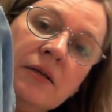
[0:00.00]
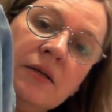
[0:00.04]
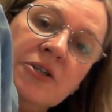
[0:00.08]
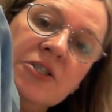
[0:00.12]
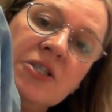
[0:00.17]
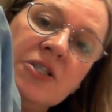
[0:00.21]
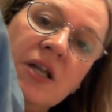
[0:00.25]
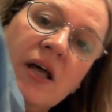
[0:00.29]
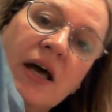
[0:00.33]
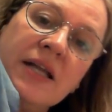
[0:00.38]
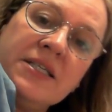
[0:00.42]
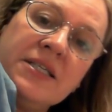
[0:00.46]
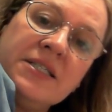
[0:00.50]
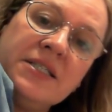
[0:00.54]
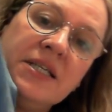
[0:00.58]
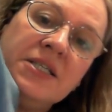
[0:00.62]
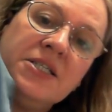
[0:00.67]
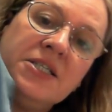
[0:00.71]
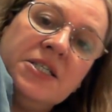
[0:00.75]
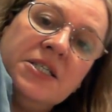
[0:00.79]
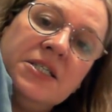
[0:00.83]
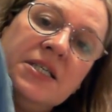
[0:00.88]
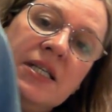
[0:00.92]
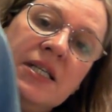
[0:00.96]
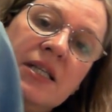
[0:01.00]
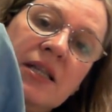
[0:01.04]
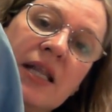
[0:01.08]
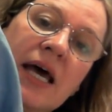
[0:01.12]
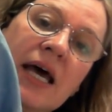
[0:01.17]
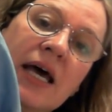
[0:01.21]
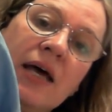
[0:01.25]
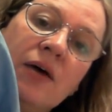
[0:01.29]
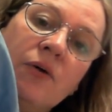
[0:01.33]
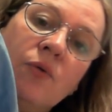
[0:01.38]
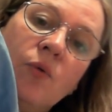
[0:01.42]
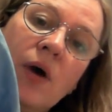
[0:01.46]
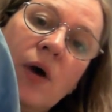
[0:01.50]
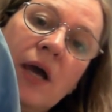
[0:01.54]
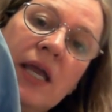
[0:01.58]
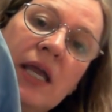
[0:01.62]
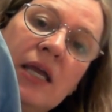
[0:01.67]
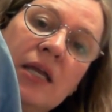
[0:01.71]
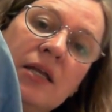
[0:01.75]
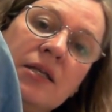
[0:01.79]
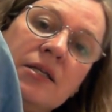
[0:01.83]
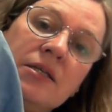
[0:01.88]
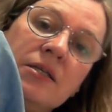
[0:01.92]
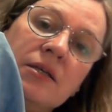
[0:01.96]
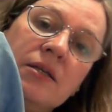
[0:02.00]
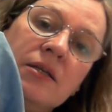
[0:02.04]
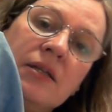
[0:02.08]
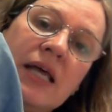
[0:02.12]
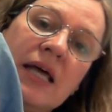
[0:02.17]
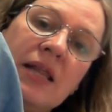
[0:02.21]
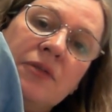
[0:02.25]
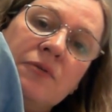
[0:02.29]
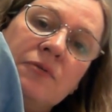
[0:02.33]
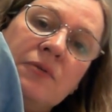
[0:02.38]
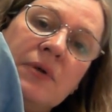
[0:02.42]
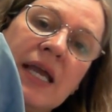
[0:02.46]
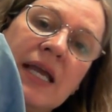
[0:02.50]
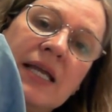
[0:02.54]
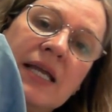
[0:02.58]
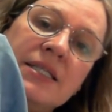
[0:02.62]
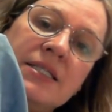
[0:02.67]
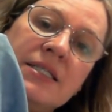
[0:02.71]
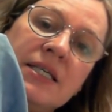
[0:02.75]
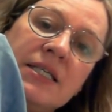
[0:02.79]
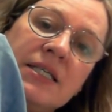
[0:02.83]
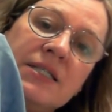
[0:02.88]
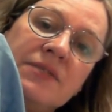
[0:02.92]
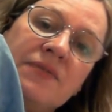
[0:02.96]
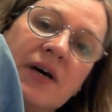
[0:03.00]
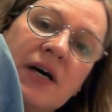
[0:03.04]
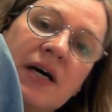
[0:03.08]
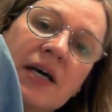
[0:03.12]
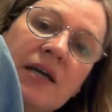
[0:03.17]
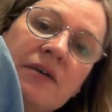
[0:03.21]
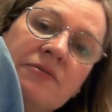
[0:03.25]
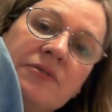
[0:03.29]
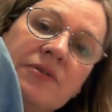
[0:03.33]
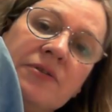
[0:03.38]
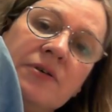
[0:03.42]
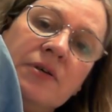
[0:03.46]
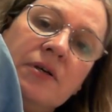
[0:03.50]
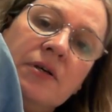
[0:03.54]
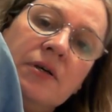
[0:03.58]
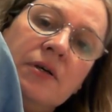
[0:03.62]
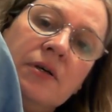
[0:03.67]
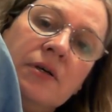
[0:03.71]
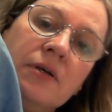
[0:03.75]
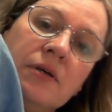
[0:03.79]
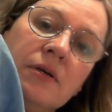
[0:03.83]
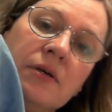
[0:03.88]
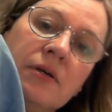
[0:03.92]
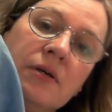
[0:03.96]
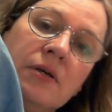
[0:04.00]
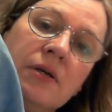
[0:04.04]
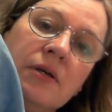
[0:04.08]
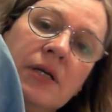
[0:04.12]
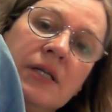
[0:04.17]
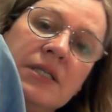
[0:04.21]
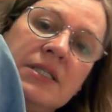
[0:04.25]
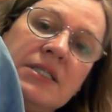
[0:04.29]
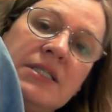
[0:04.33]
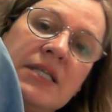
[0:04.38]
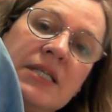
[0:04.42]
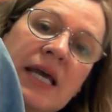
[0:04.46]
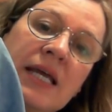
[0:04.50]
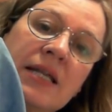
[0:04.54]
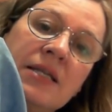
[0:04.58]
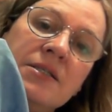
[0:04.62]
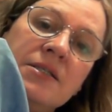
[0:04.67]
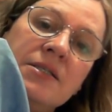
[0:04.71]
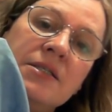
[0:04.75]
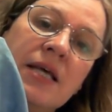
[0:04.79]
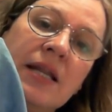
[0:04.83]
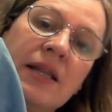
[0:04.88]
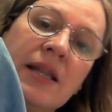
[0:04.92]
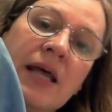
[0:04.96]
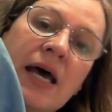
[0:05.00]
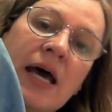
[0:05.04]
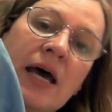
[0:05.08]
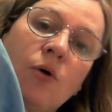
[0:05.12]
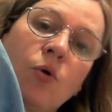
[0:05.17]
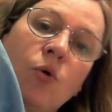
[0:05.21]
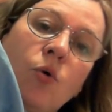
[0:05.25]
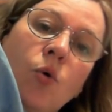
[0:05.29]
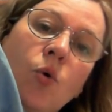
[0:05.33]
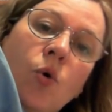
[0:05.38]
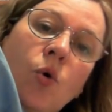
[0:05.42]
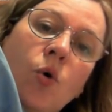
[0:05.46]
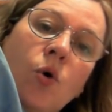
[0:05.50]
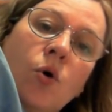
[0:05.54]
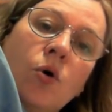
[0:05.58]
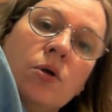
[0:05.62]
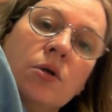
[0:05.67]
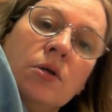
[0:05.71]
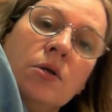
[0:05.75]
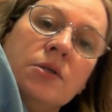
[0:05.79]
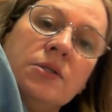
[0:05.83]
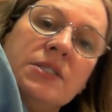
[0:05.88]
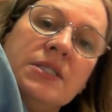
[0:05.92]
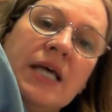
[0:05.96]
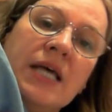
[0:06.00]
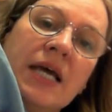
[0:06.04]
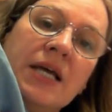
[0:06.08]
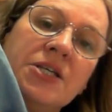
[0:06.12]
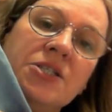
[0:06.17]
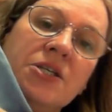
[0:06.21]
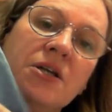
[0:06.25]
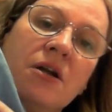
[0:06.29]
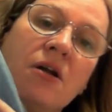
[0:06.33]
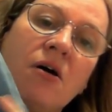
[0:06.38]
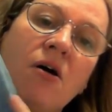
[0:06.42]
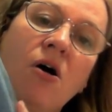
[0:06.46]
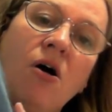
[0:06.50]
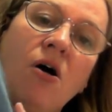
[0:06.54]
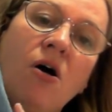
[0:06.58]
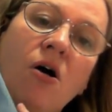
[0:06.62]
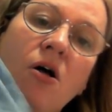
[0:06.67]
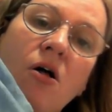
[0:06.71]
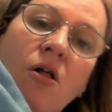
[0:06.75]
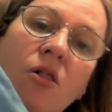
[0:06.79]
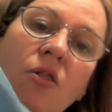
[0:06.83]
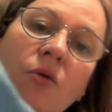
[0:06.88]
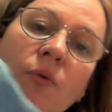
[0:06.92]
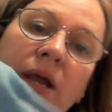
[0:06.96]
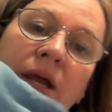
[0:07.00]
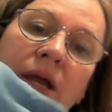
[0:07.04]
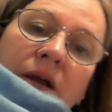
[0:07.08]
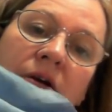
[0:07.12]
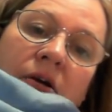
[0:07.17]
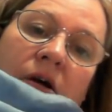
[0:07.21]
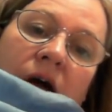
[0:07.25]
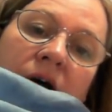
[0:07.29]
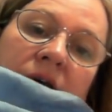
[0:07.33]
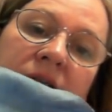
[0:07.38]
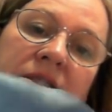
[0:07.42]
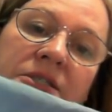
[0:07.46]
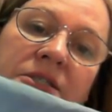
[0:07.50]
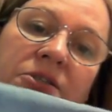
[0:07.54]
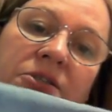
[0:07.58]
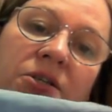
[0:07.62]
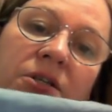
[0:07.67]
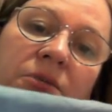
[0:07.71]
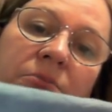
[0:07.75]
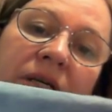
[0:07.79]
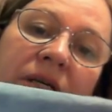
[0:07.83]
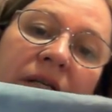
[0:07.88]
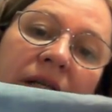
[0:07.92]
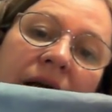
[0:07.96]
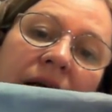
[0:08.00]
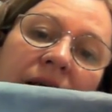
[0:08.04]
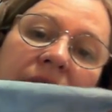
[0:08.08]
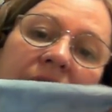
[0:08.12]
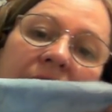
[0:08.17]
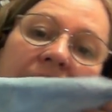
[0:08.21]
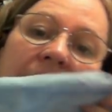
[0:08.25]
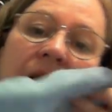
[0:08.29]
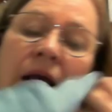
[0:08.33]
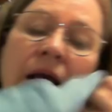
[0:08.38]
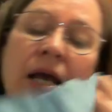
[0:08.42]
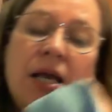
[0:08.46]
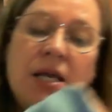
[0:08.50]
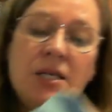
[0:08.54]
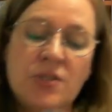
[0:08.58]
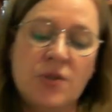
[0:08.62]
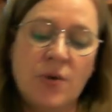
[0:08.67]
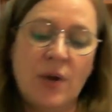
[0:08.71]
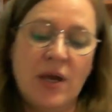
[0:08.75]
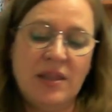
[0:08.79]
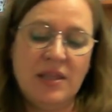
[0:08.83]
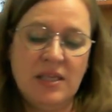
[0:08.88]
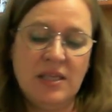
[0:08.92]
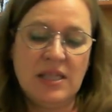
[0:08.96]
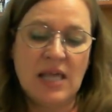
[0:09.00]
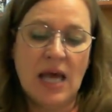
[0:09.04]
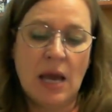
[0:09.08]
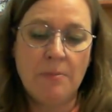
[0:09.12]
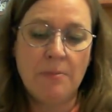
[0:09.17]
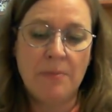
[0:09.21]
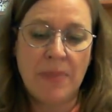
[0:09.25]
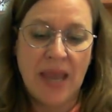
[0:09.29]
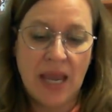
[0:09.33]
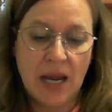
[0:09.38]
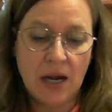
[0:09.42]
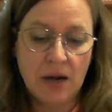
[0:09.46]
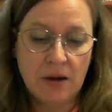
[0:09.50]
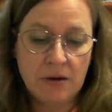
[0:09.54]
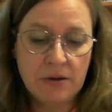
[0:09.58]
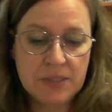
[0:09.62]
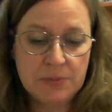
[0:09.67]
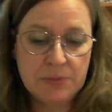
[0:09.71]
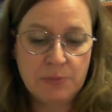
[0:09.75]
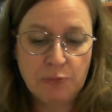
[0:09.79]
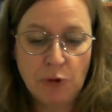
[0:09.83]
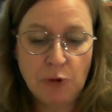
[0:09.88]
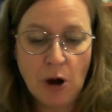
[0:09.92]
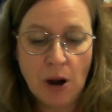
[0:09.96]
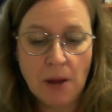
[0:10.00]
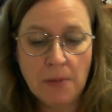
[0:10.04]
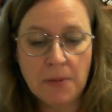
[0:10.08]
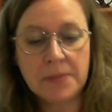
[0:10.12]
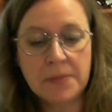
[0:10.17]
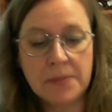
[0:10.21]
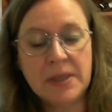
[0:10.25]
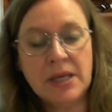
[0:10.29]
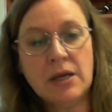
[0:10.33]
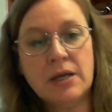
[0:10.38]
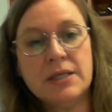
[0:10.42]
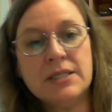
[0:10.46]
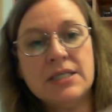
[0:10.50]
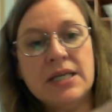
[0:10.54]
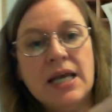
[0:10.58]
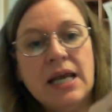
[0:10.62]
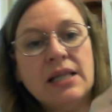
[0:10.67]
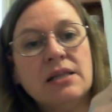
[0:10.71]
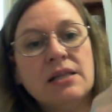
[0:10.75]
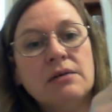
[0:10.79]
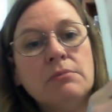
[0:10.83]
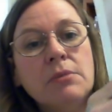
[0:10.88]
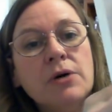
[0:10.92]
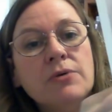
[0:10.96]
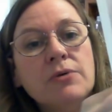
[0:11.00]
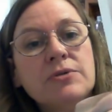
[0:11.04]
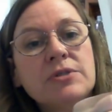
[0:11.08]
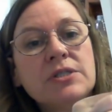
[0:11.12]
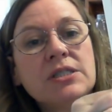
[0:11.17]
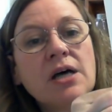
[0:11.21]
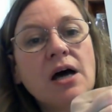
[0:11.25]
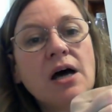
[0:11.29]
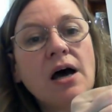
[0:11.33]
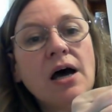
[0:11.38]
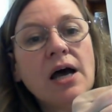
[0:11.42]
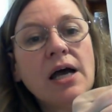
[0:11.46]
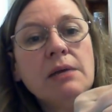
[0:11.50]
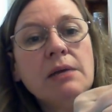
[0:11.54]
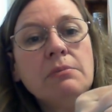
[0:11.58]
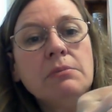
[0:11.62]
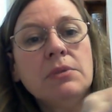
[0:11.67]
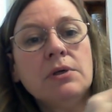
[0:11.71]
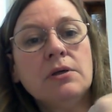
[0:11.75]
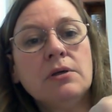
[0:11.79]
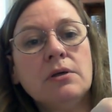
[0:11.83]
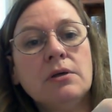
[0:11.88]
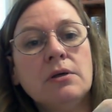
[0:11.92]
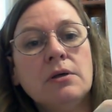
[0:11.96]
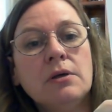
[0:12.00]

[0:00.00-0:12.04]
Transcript: There's a lot of stitches in that white, that 3865. It's dense, and that whole section all the way across is going to be like that. So I think that banner is probably going to take the most time.